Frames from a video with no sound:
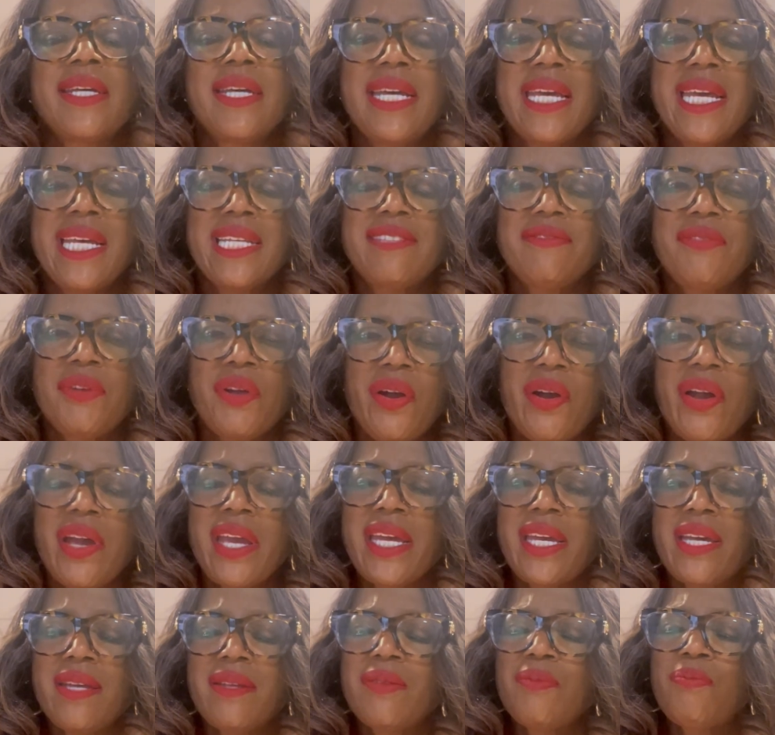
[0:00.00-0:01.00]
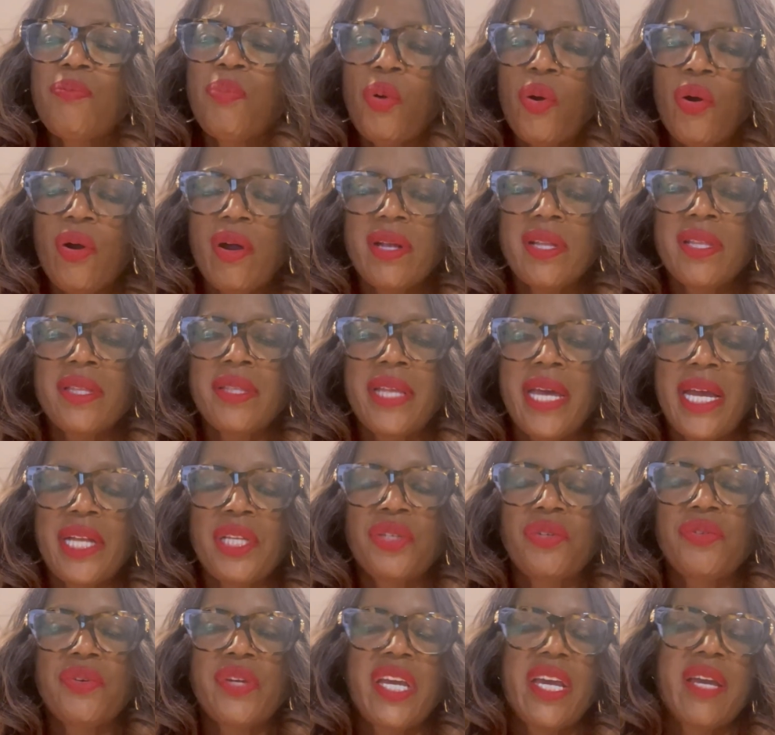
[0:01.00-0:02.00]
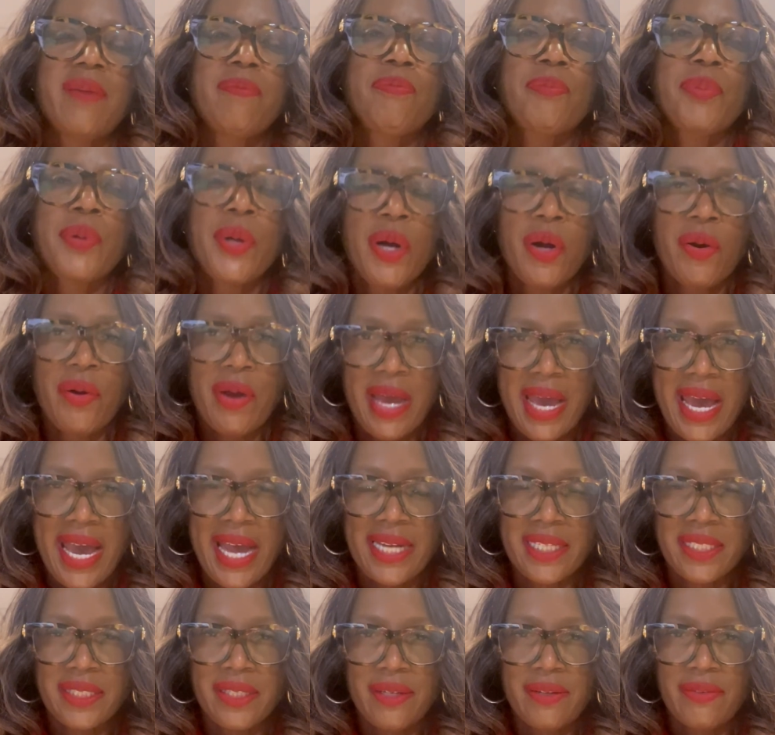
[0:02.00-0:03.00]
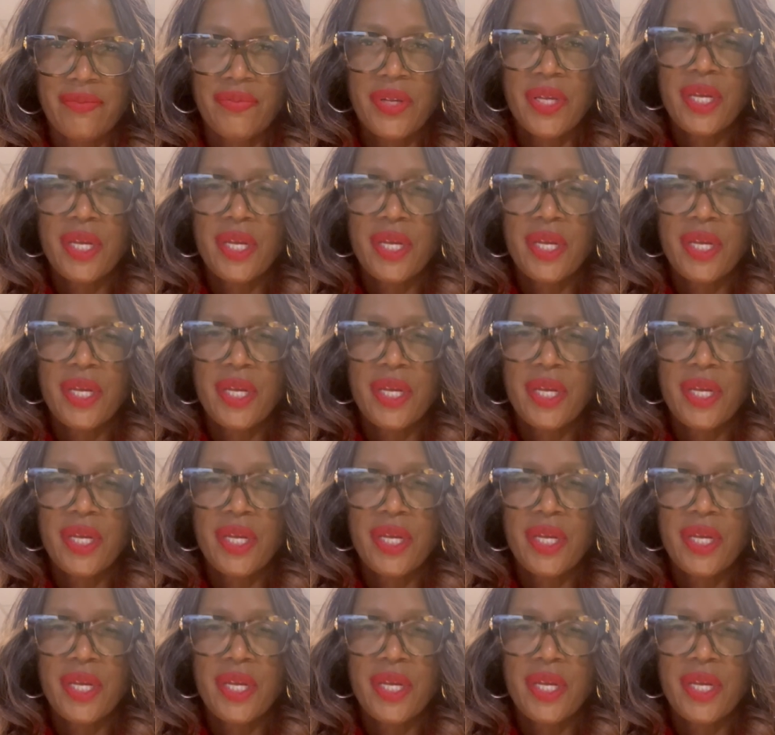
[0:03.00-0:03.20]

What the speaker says: it's very important that you get proactive